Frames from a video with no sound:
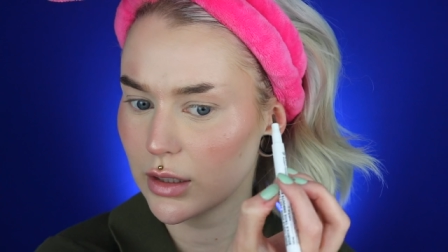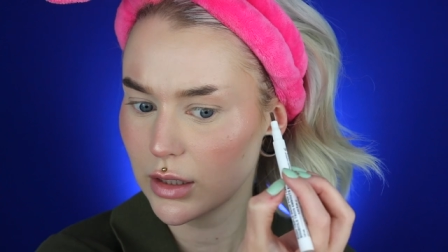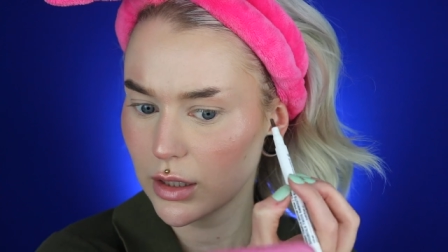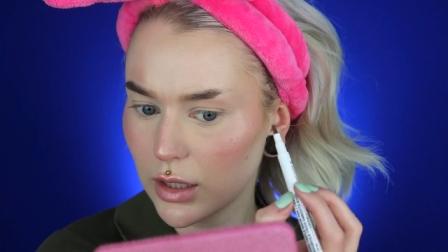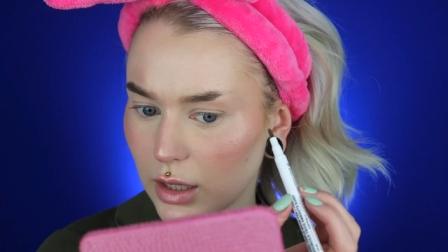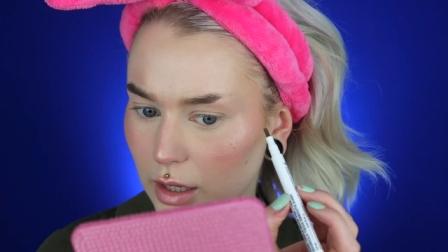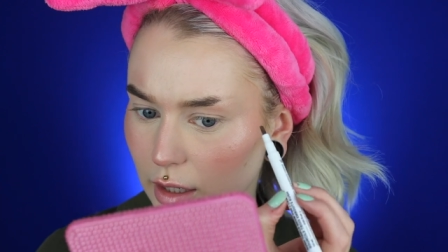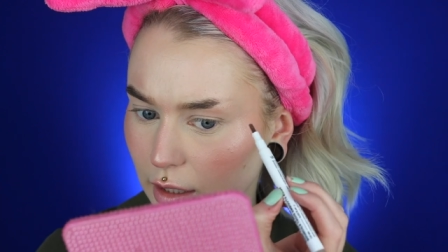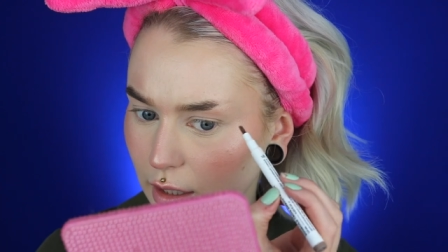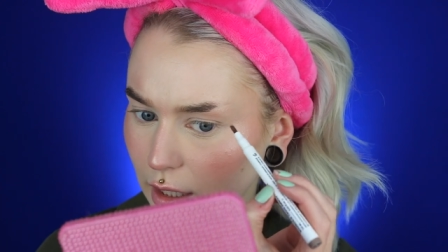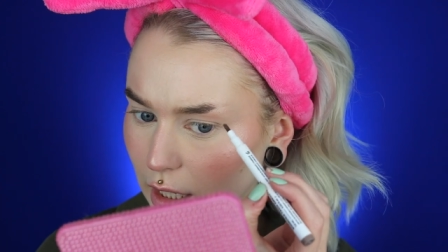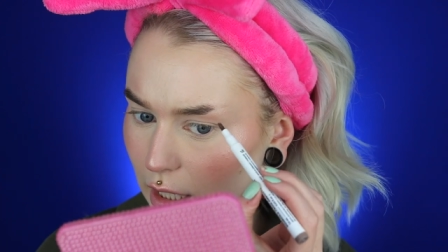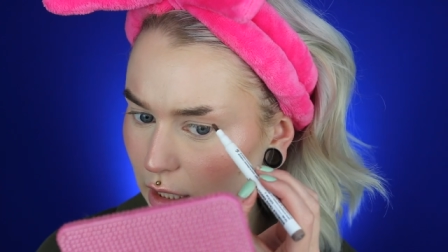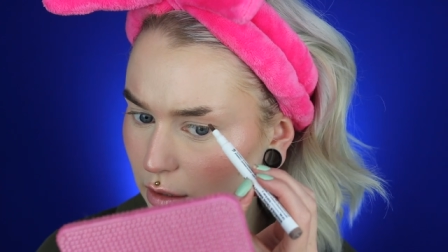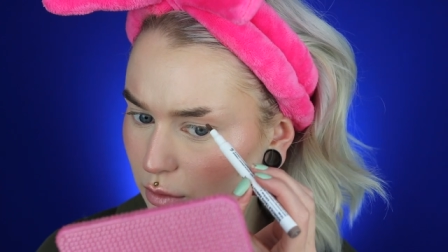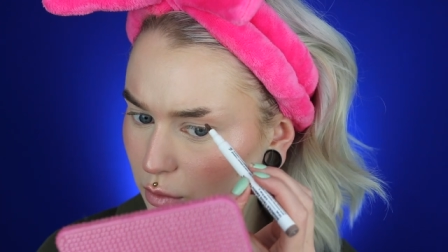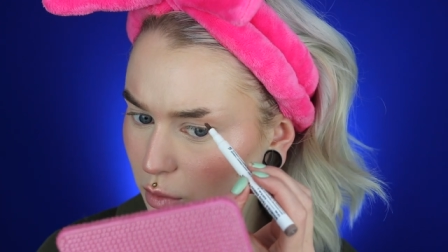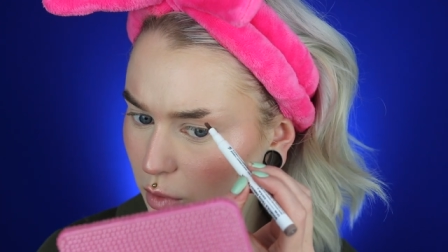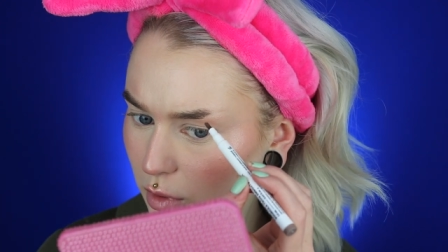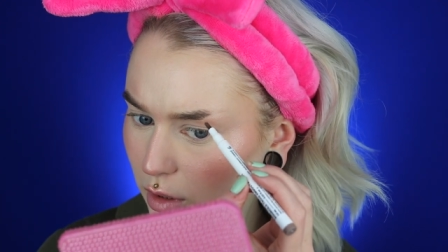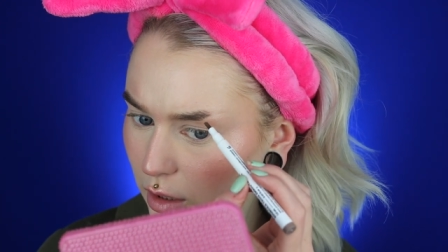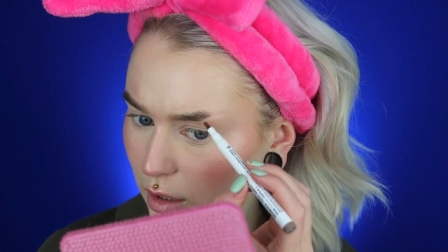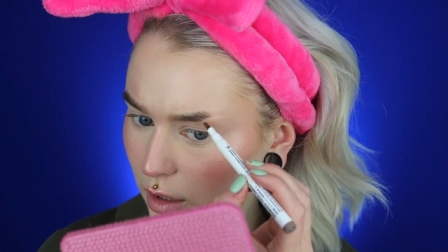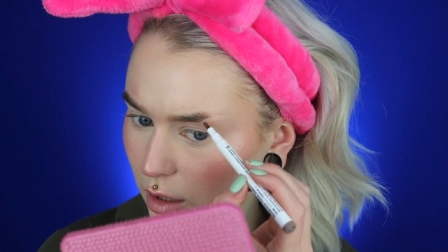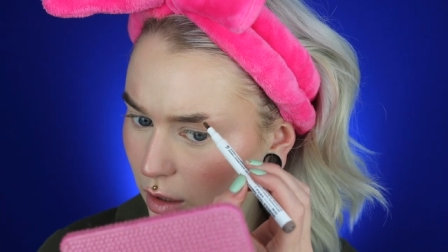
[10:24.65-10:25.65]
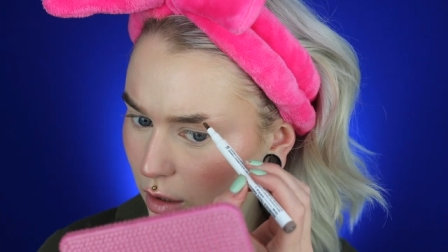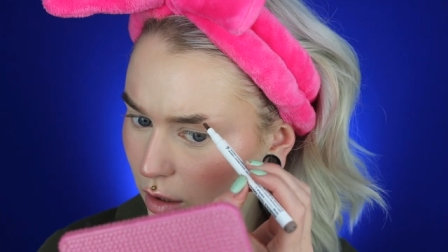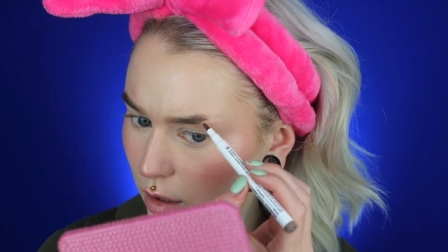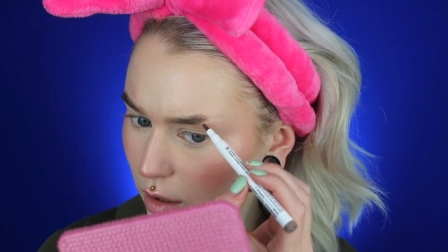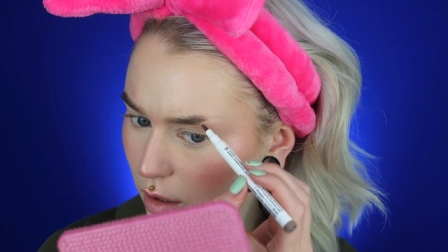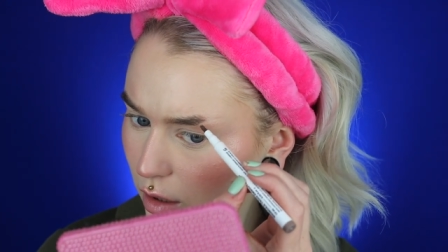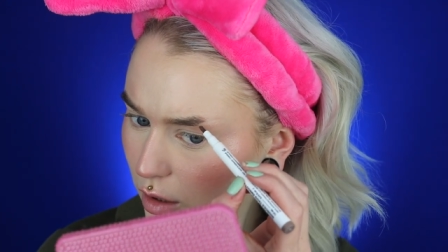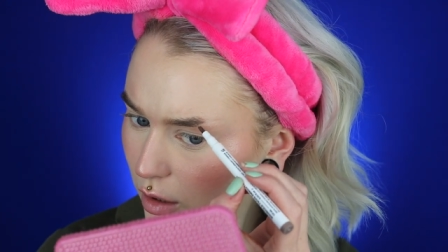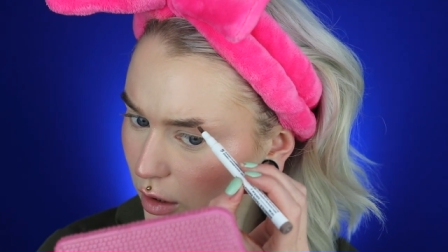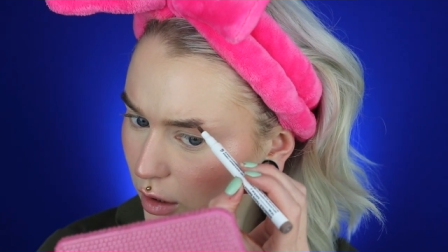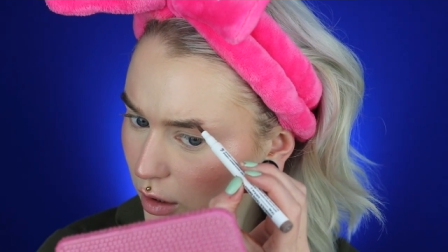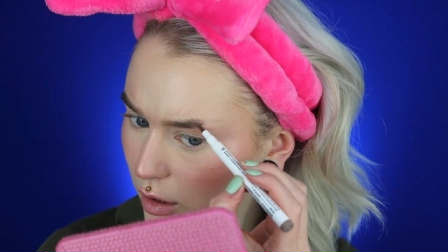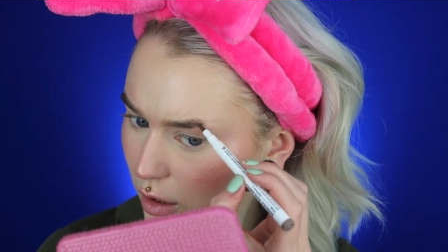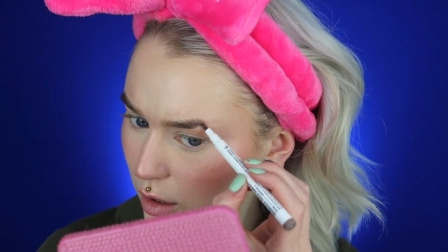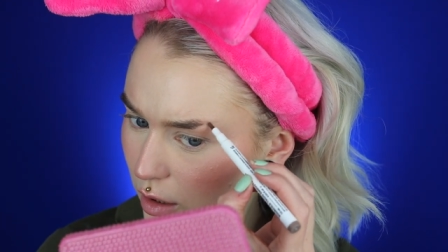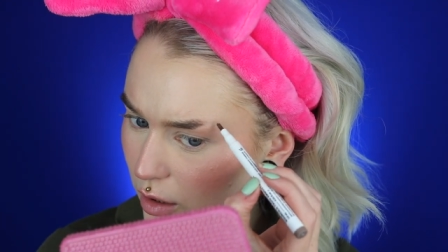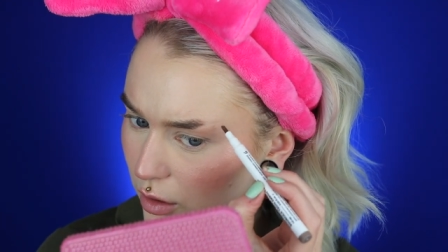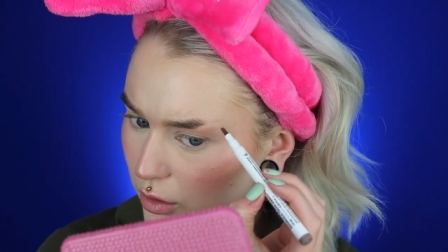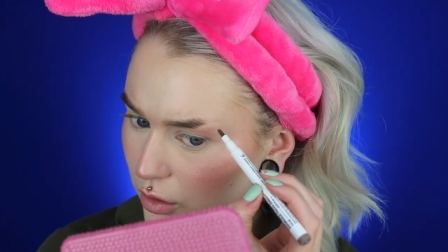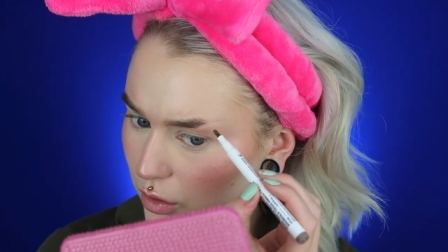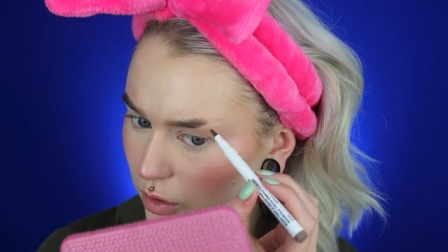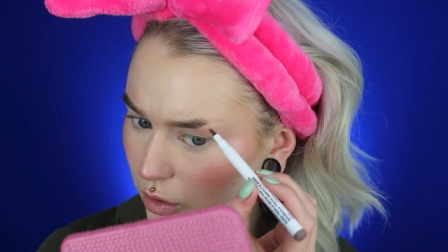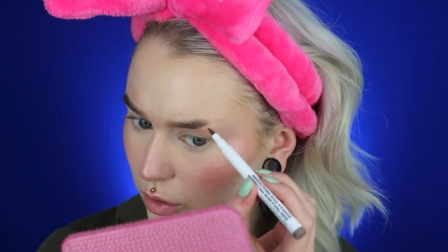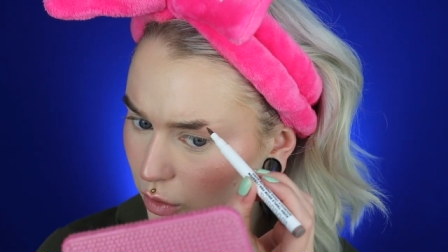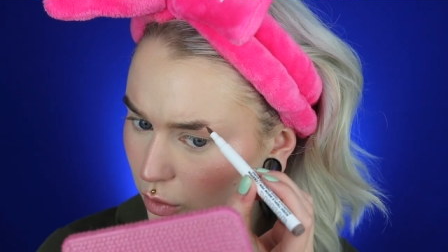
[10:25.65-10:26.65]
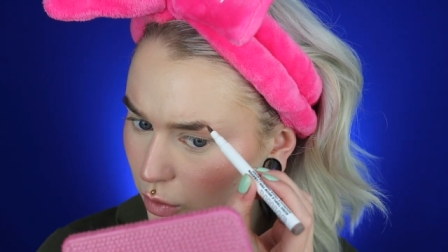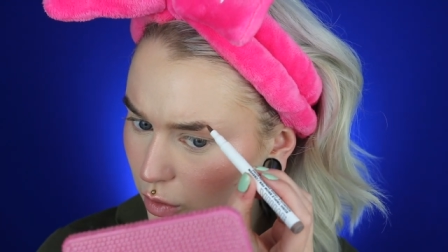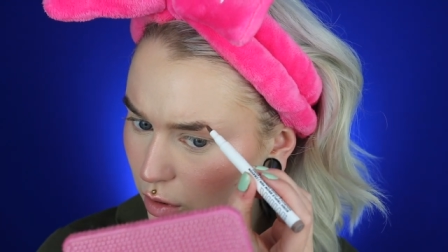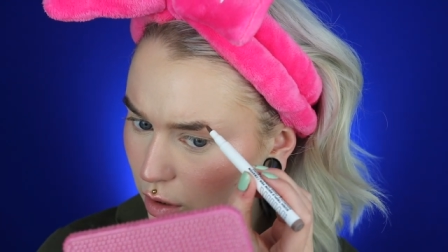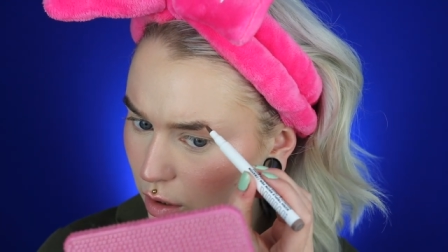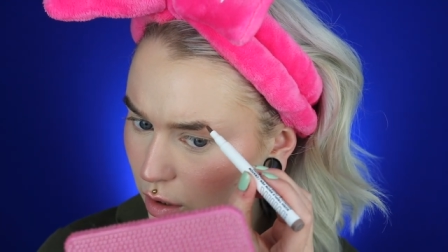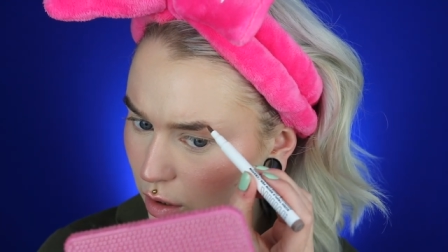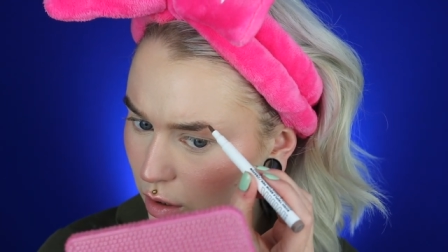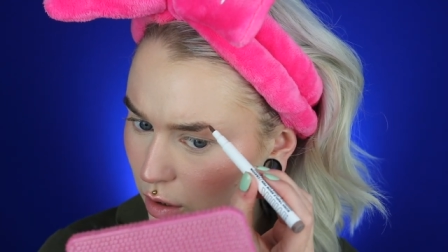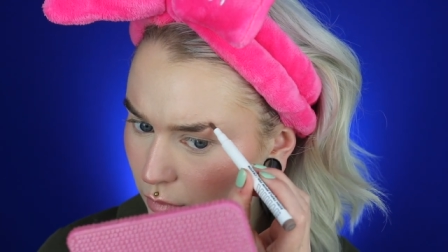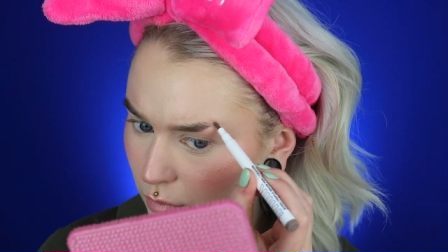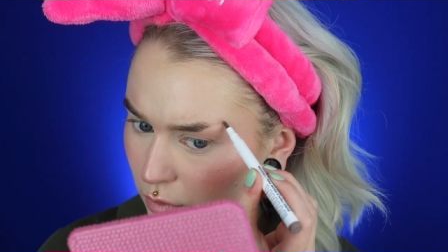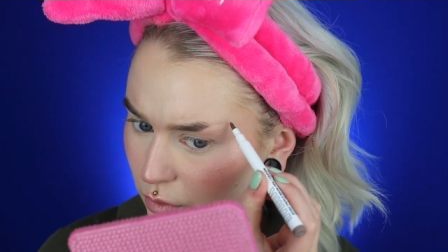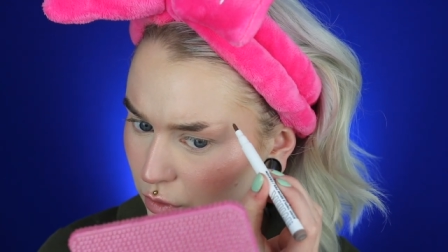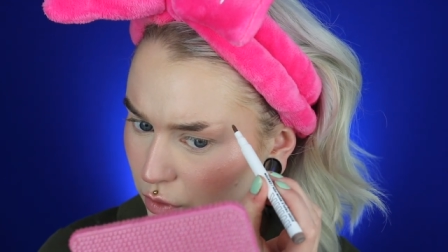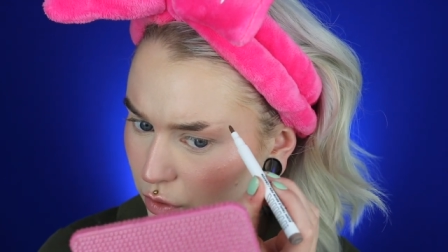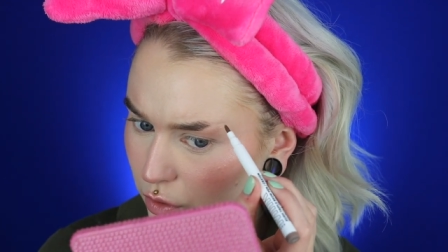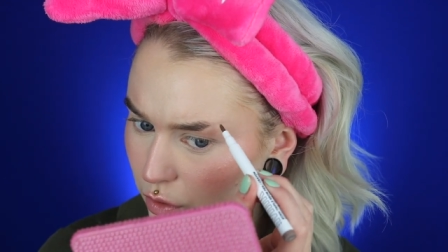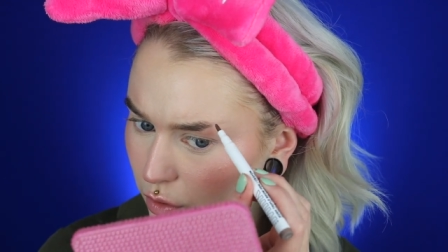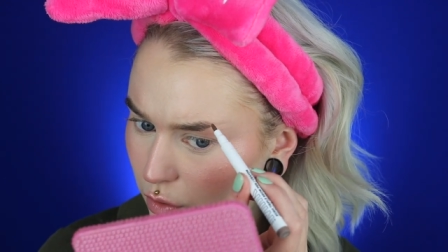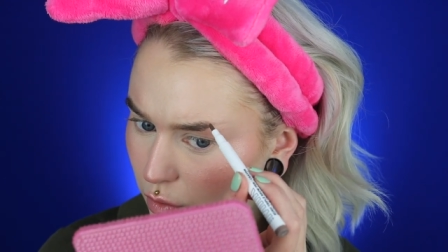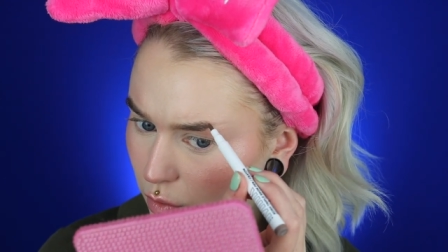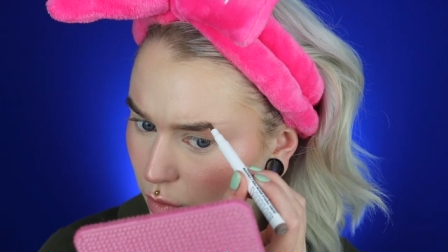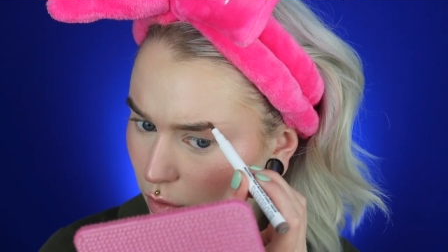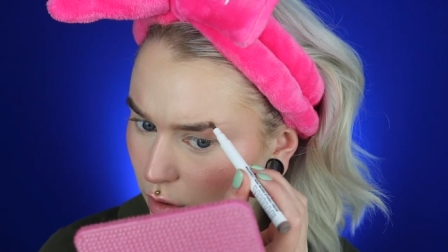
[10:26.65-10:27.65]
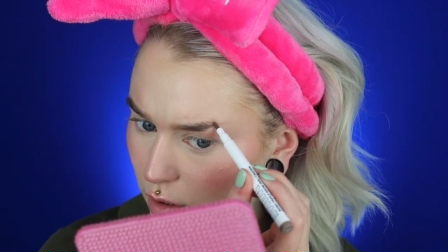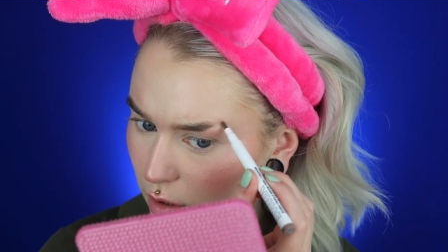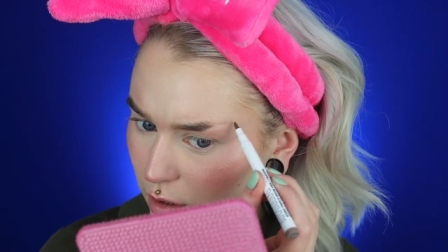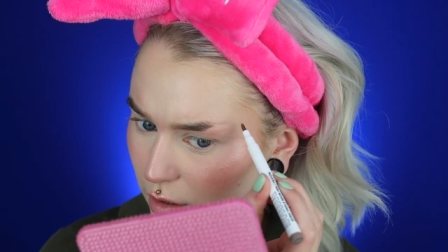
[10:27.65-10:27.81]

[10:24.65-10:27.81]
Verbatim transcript: I can't really get it to do